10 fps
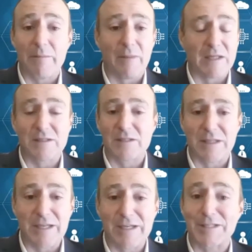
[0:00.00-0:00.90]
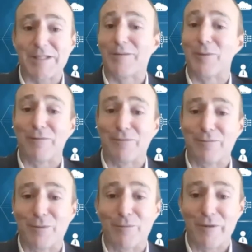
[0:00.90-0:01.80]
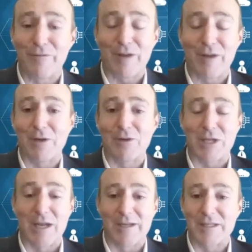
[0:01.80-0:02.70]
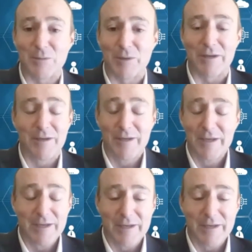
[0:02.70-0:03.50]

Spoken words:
than months and years that we've come across clients when